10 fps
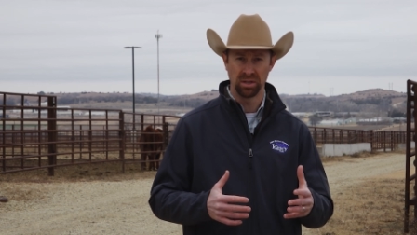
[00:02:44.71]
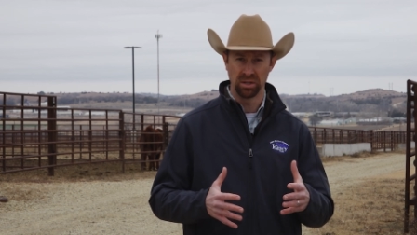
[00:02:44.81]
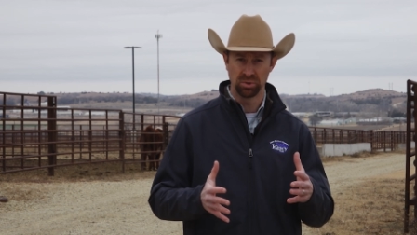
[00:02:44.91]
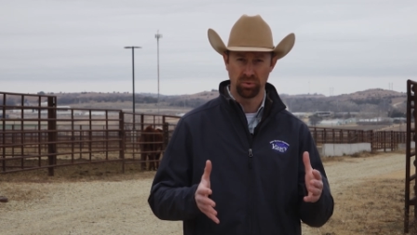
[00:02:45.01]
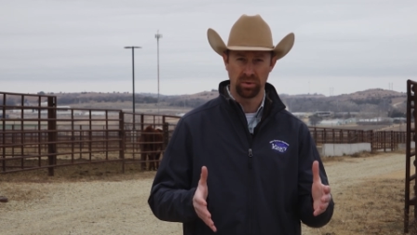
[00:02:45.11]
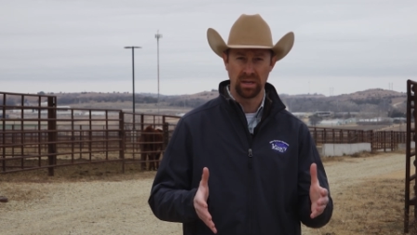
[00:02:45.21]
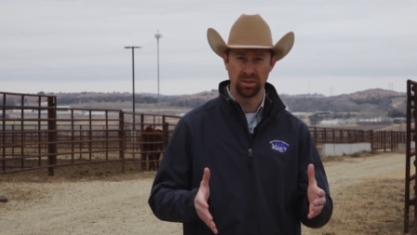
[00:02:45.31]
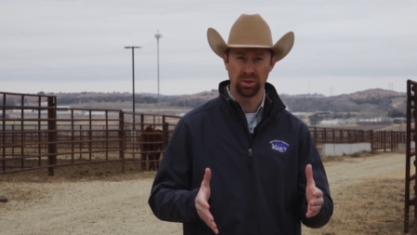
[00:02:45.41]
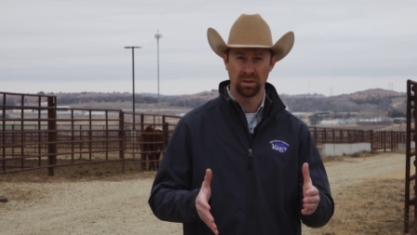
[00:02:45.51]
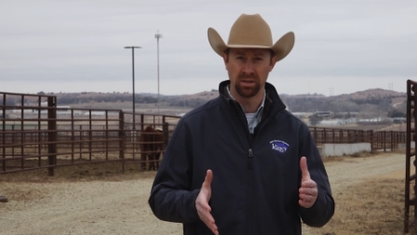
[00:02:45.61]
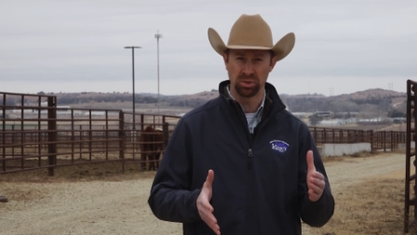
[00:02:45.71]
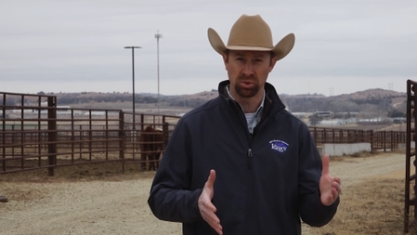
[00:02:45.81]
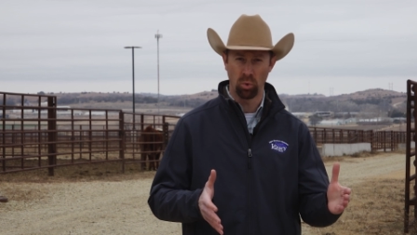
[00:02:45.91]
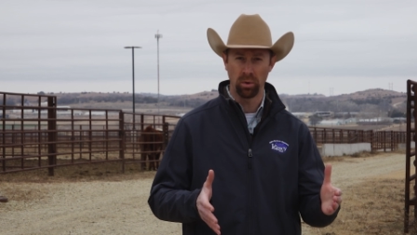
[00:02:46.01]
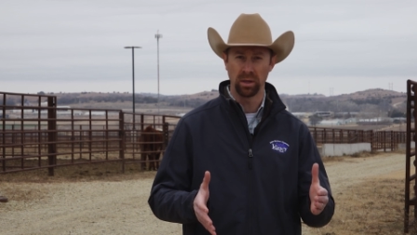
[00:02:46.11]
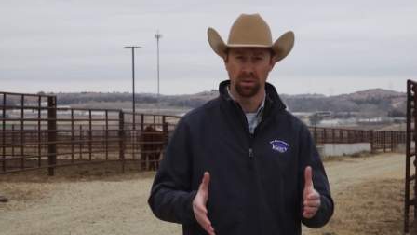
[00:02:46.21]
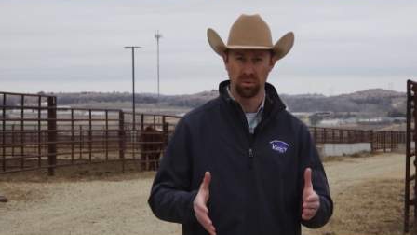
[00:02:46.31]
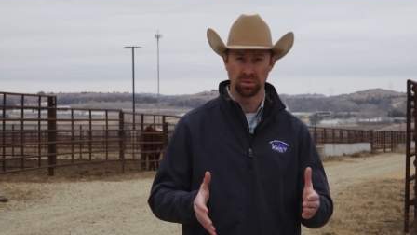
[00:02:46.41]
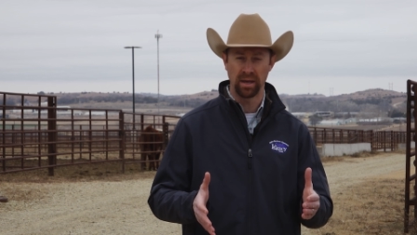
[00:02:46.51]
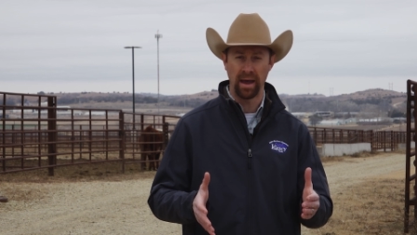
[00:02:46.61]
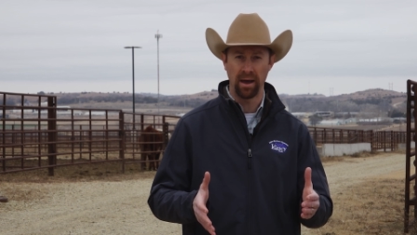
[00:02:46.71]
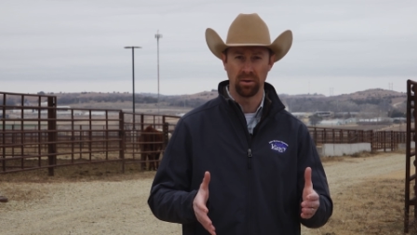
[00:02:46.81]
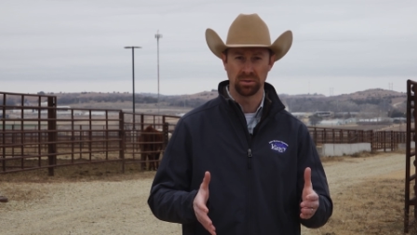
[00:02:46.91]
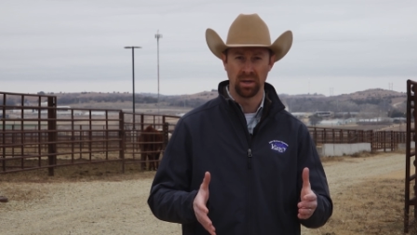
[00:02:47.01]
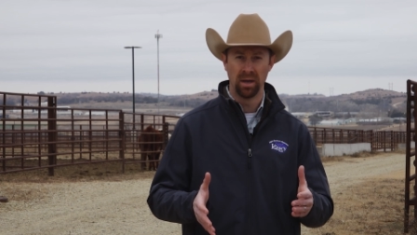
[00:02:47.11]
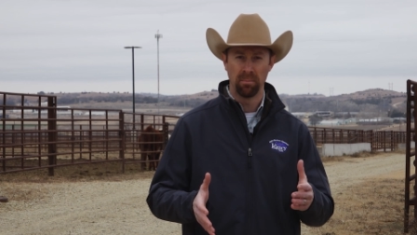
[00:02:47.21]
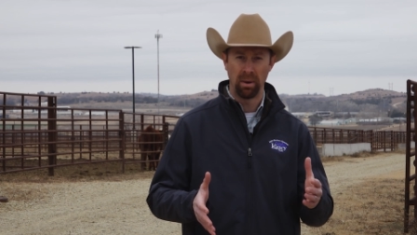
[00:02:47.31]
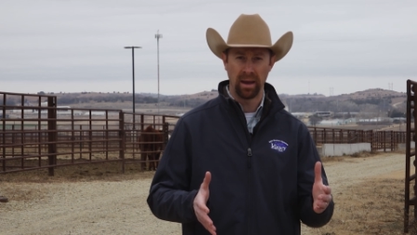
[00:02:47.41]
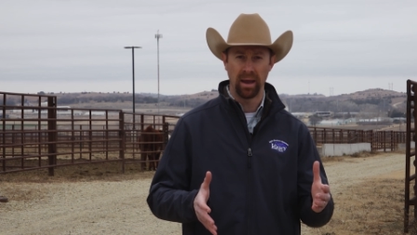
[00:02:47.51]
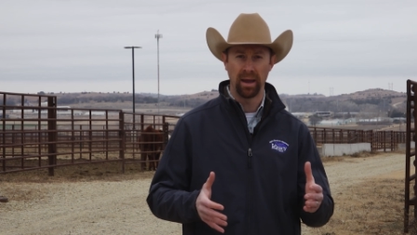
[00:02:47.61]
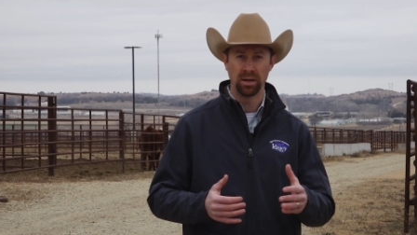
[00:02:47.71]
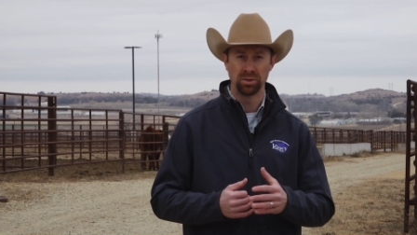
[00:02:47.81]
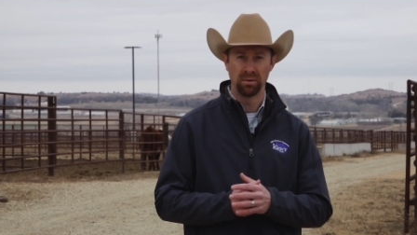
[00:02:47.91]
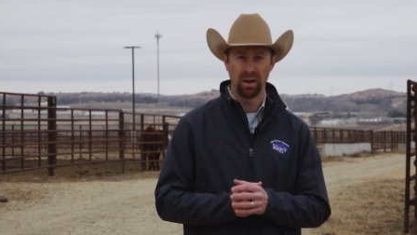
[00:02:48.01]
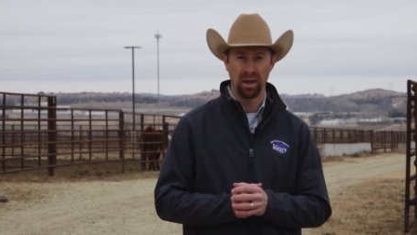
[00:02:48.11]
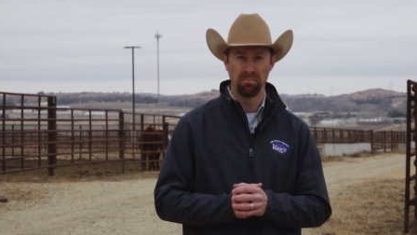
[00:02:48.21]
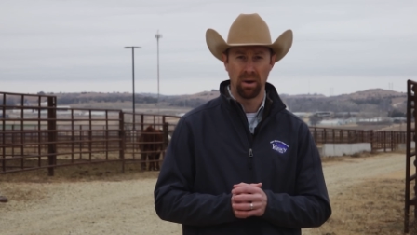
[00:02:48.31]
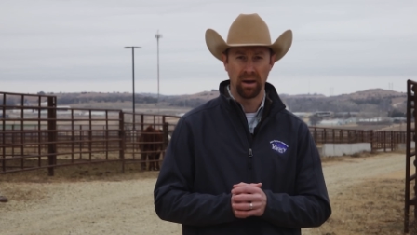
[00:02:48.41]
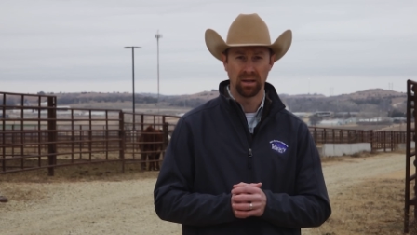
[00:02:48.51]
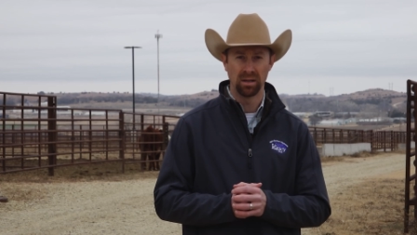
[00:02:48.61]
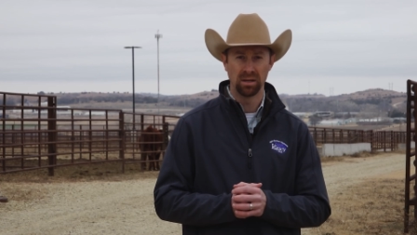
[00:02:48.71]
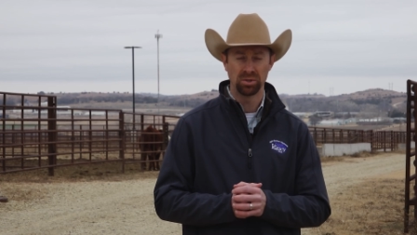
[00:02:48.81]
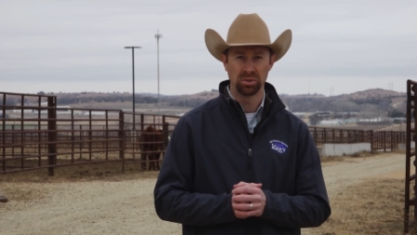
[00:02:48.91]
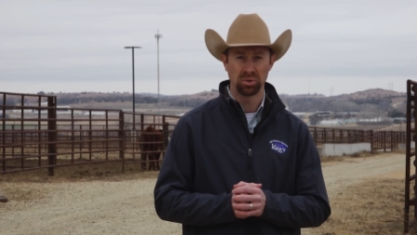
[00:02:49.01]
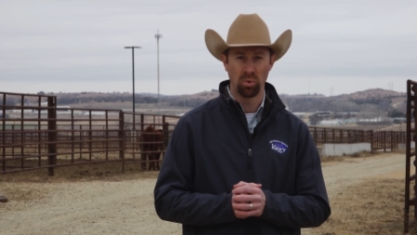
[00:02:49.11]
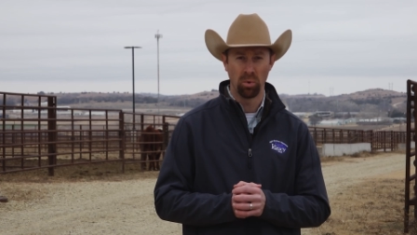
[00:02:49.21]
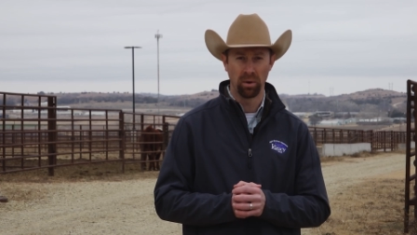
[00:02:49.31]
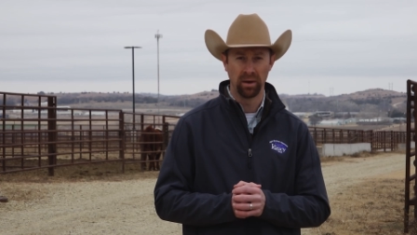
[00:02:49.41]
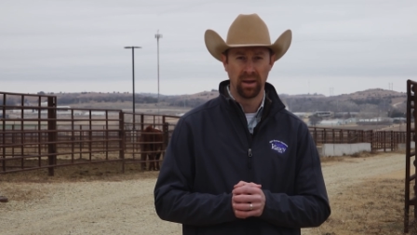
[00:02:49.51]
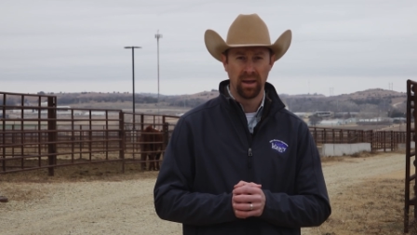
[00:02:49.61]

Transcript: is strategically sorting those cows by age and, and body condition score. And,